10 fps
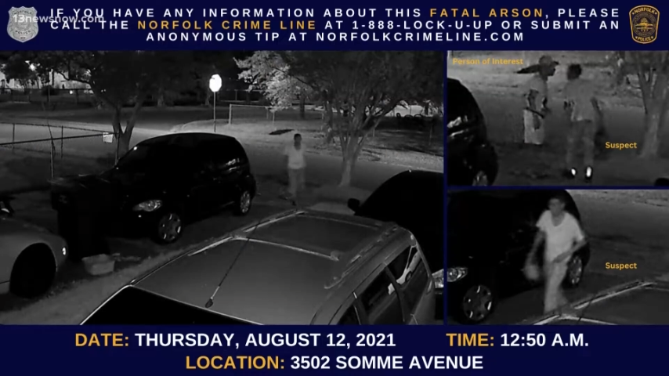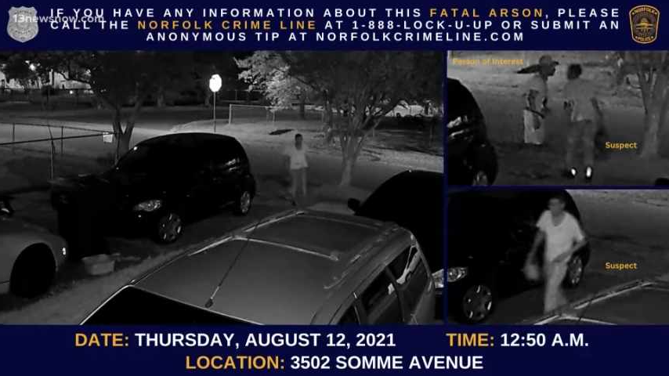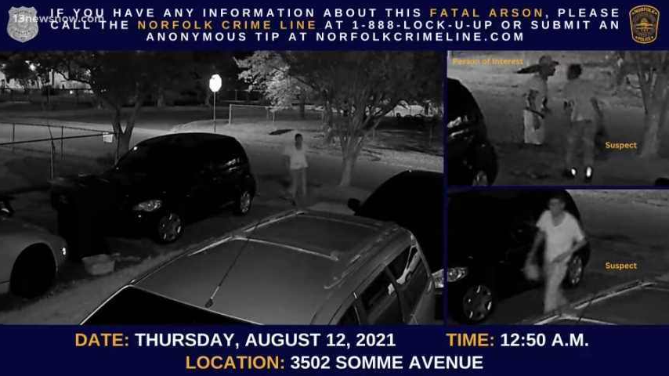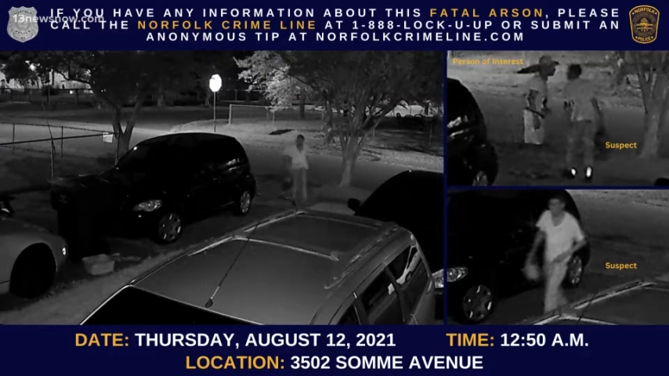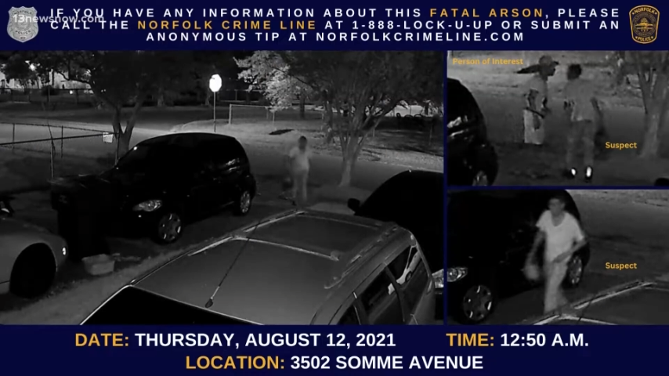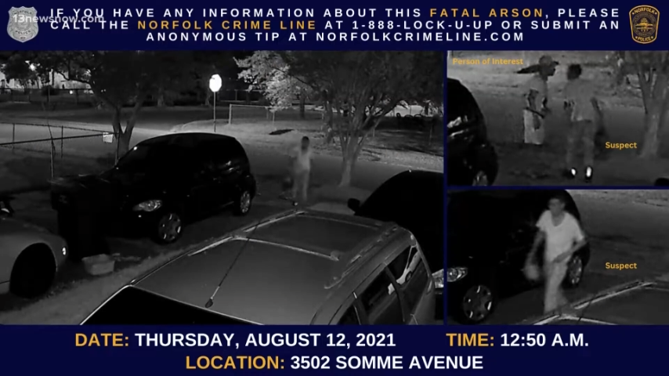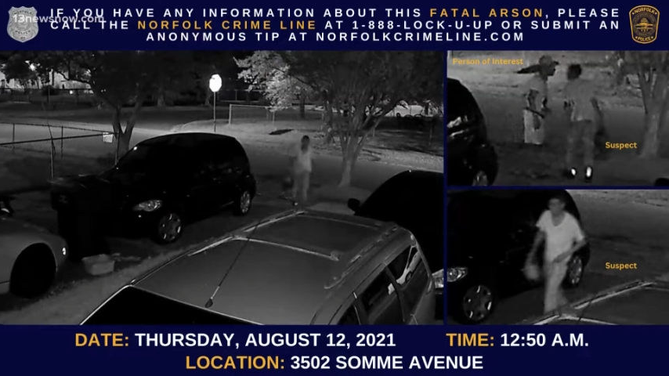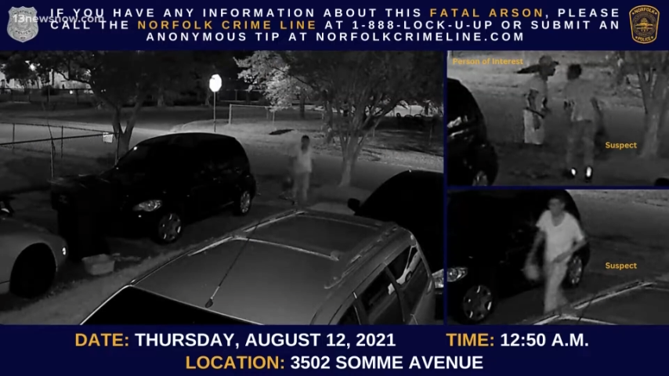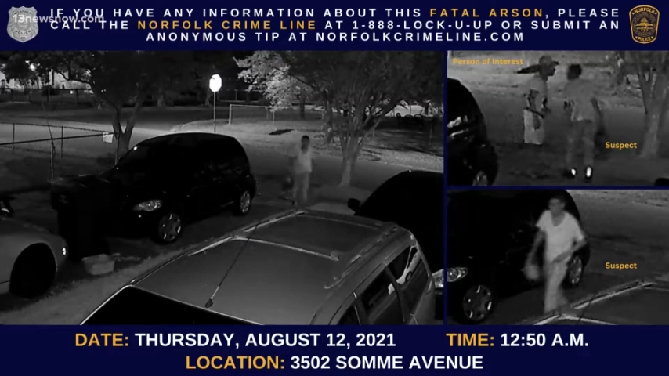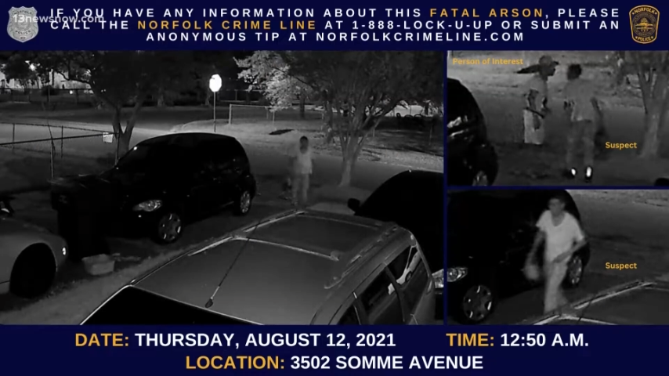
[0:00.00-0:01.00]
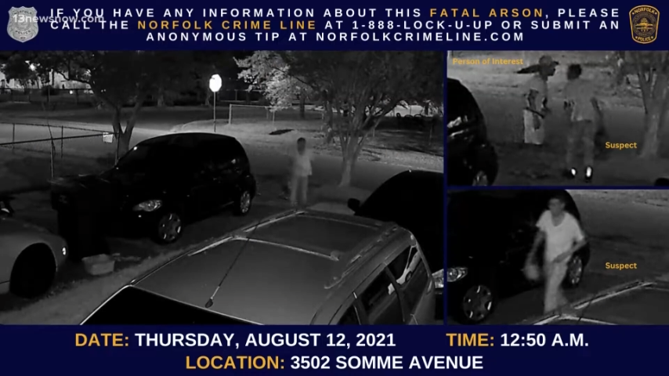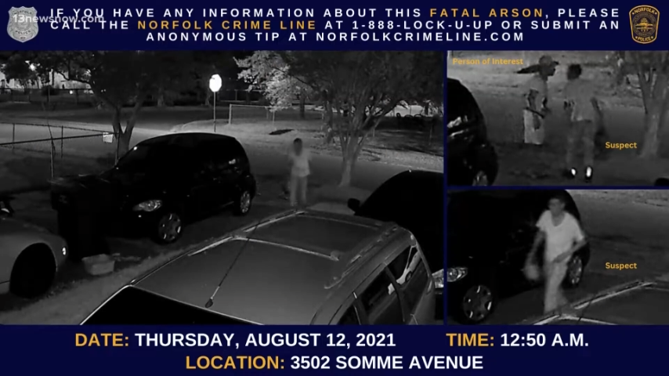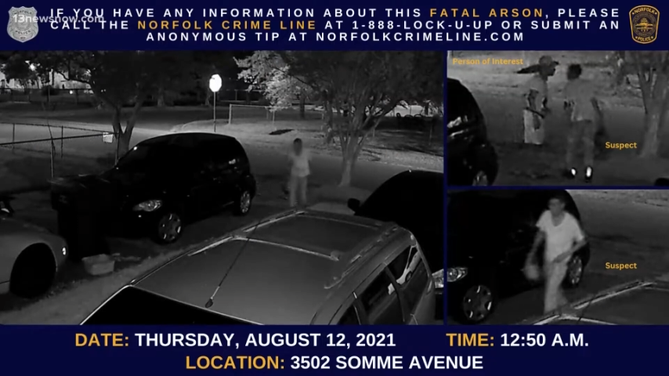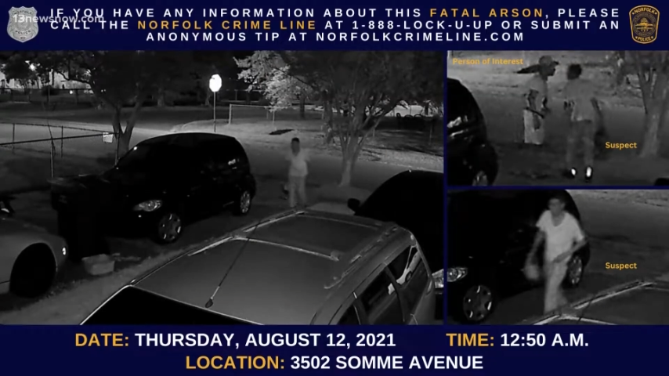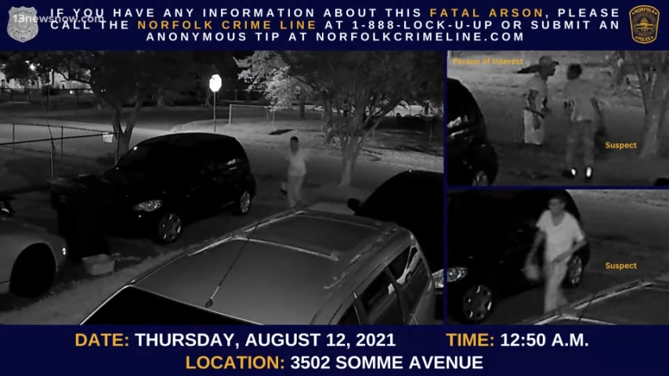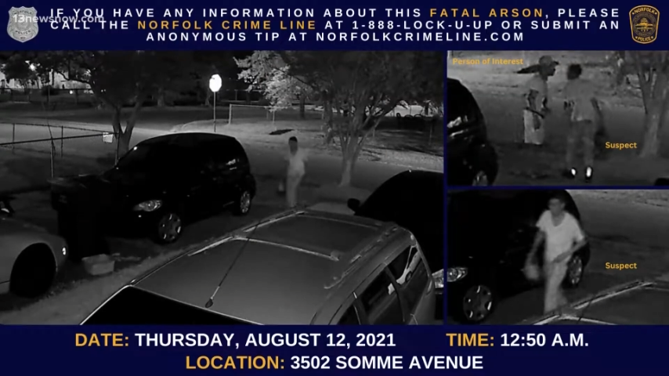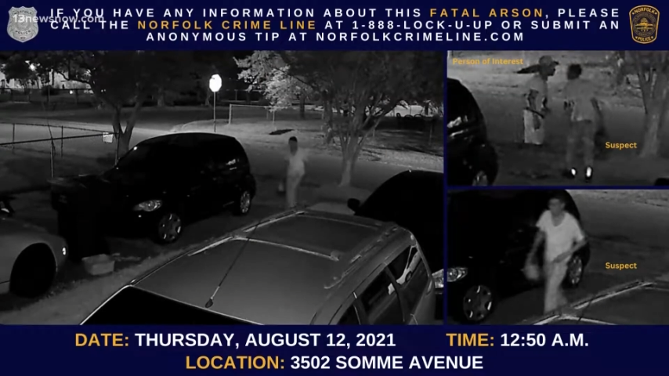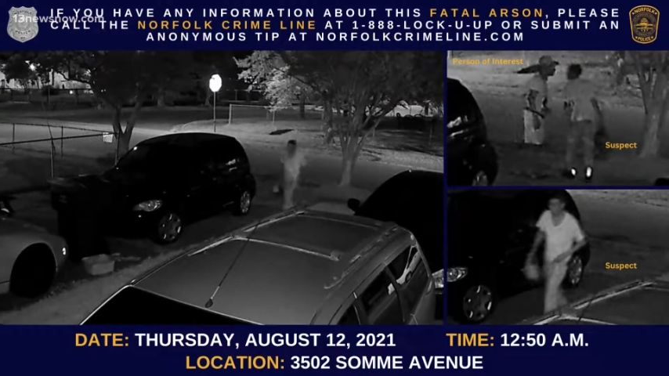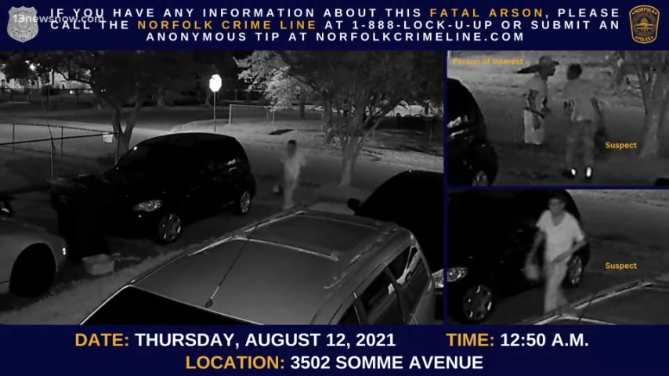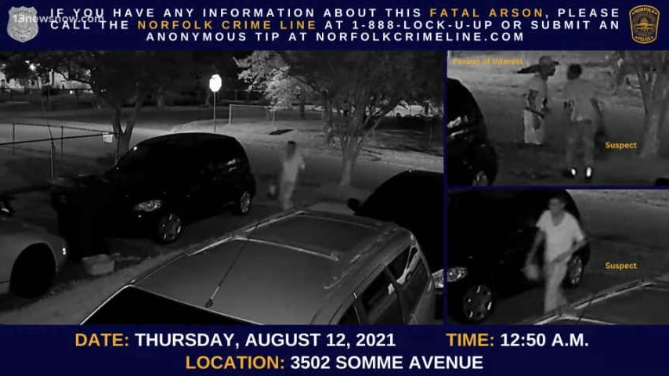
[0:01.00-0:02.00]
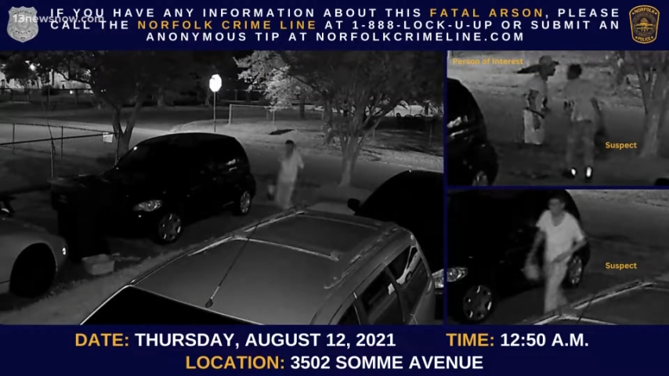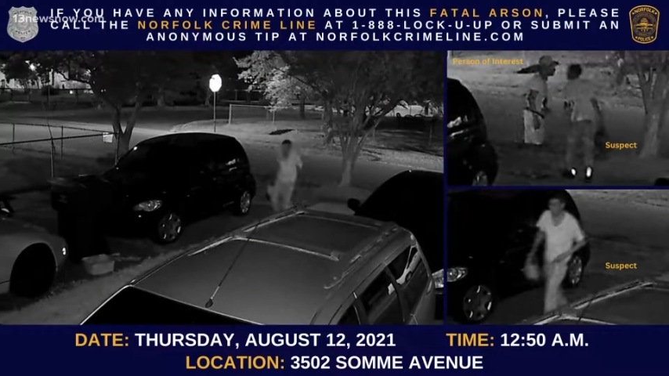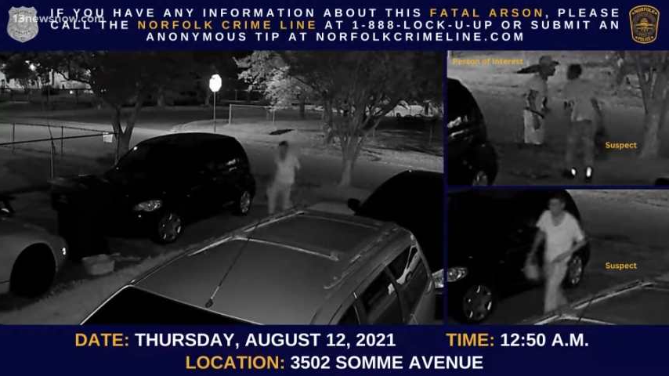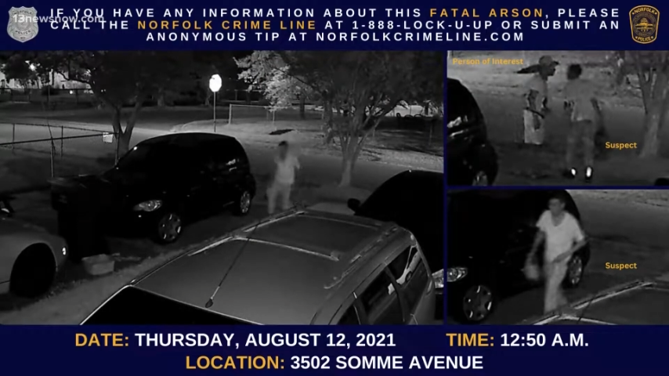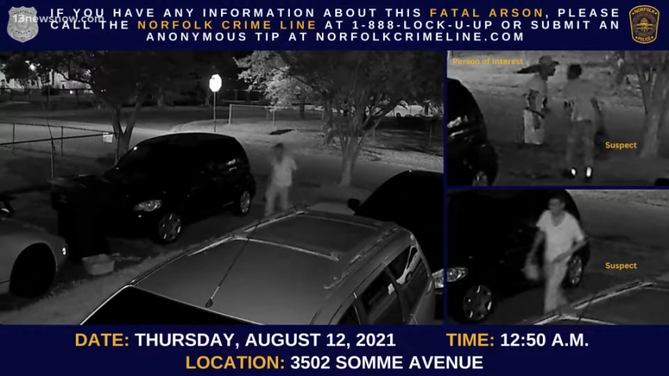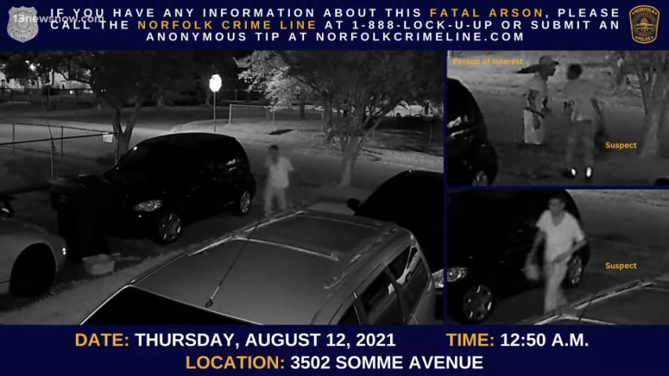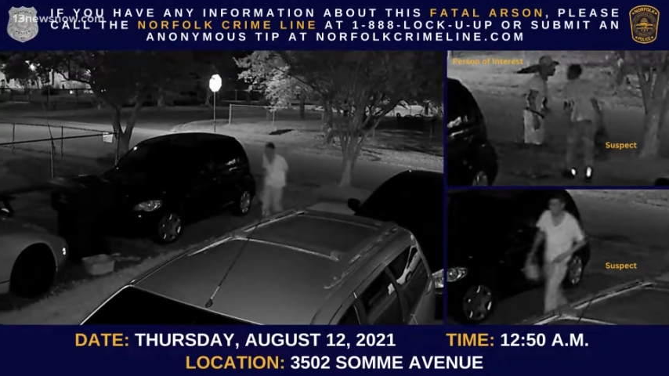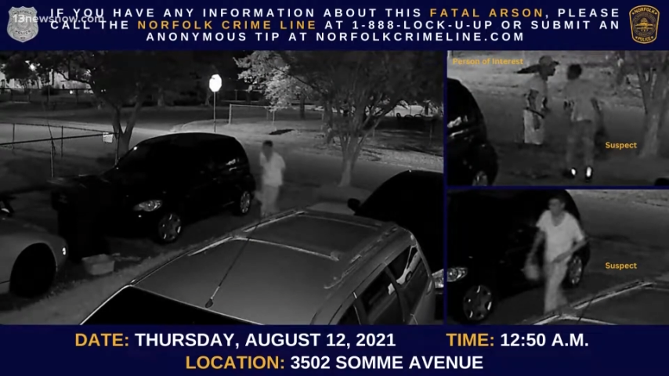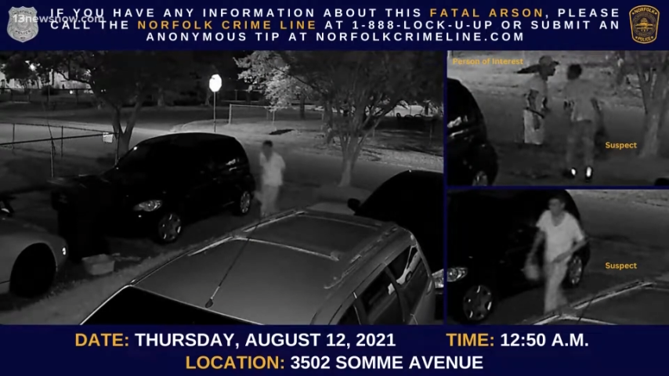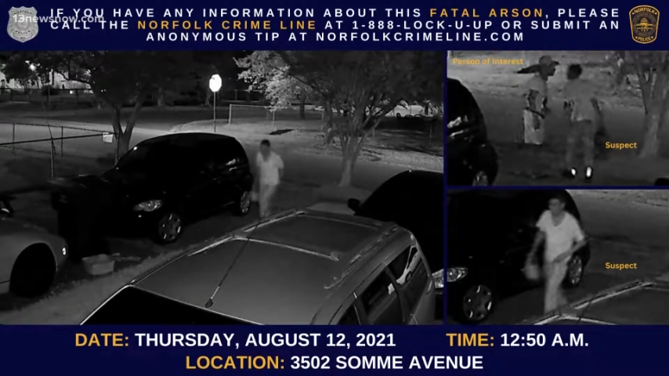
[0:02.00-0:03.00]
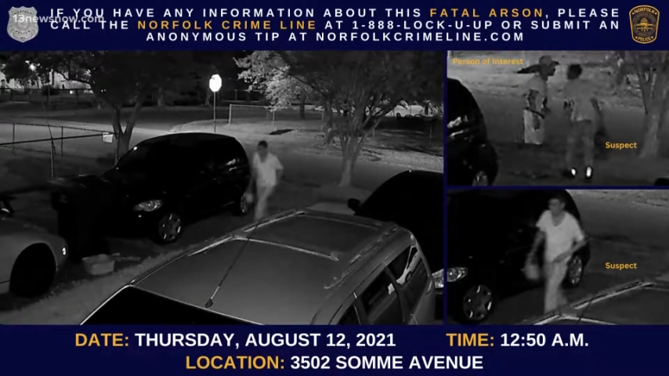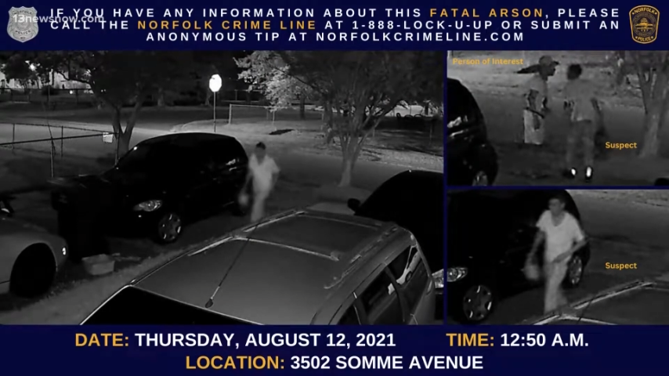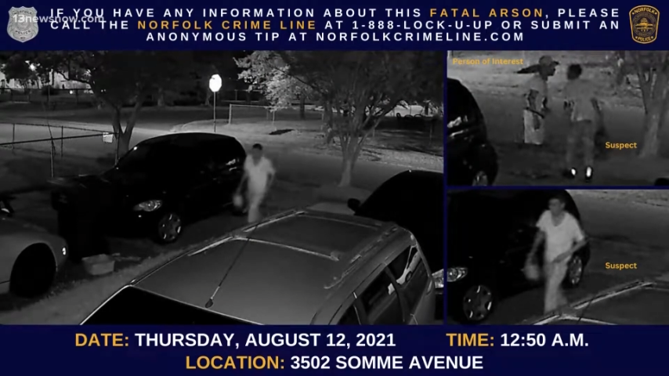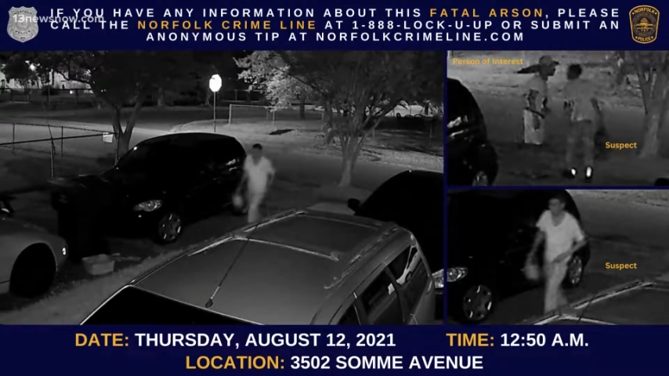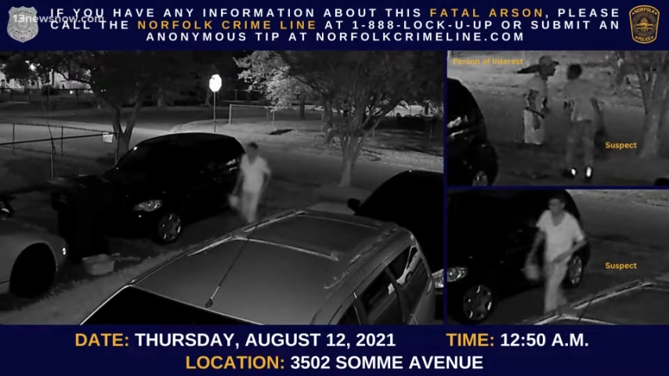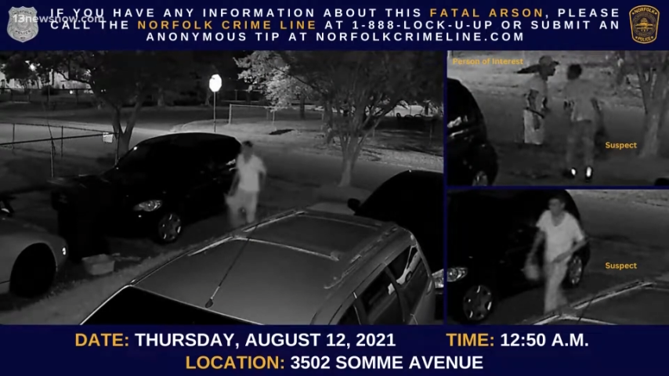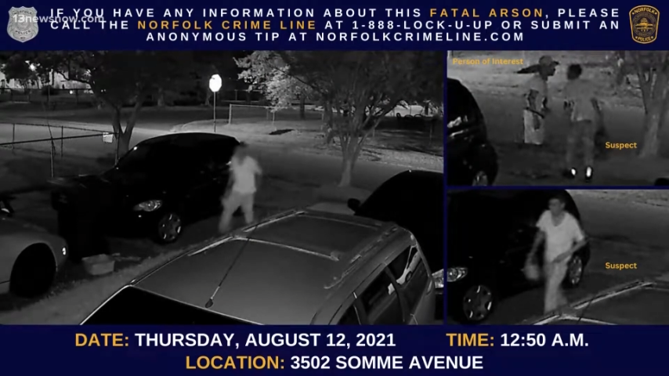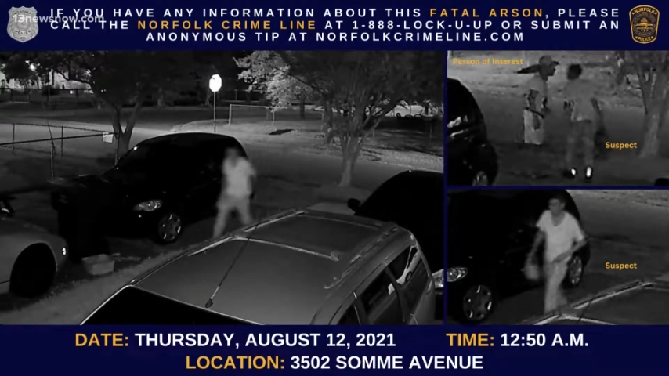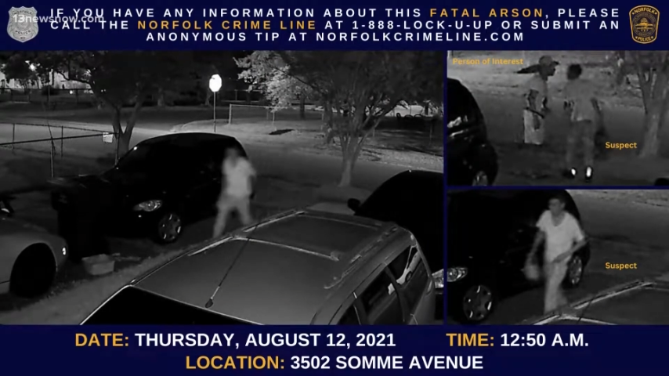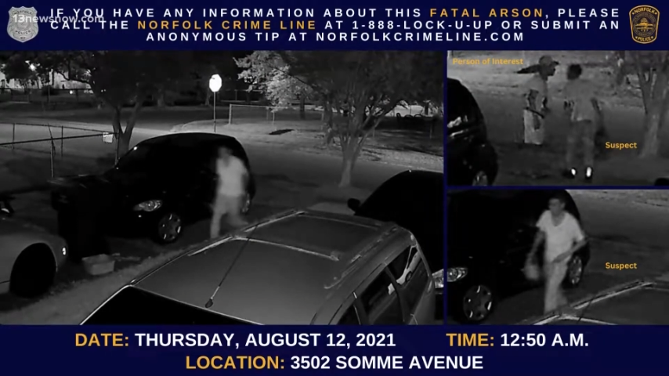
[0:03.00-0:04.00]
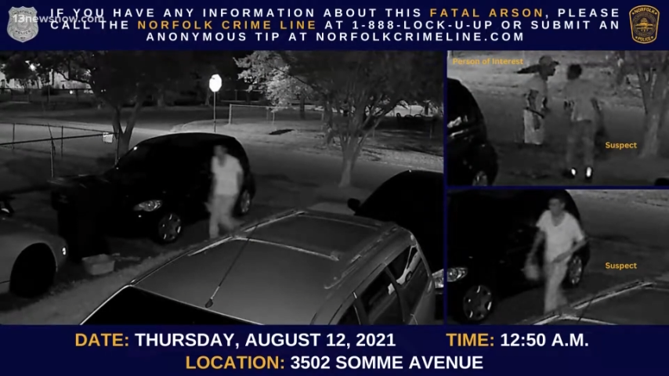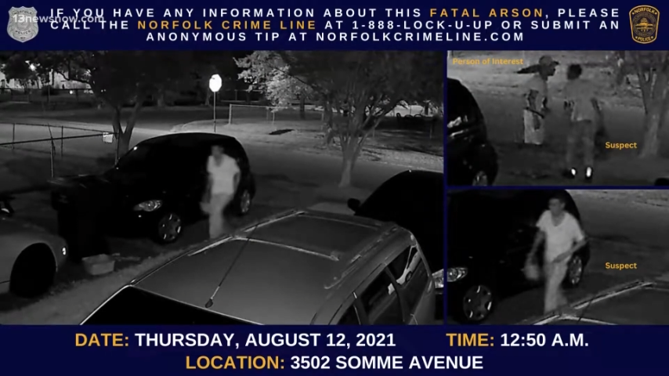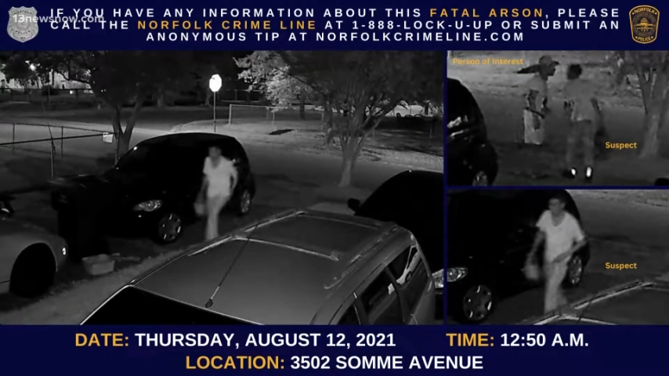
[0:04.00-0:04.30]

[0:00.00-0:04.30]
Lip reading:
No face is visible, so there are no lips to read.